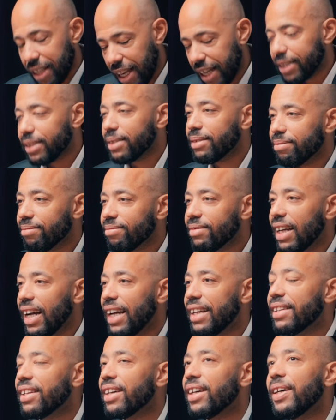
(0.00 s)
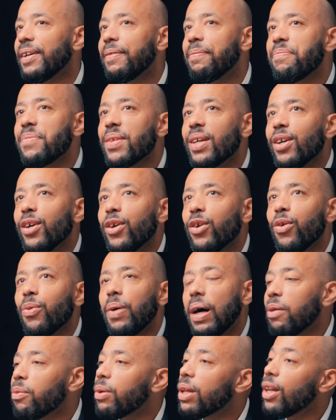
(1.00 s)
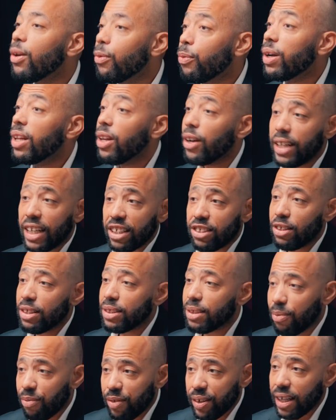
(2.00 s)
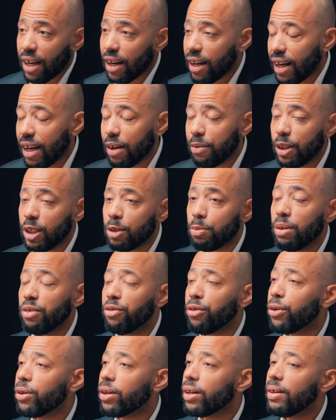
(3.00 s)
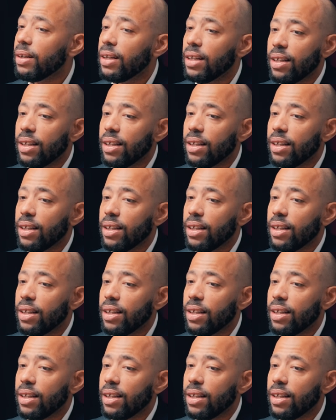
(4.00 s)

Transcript: Yes, and we learned actually something I read before.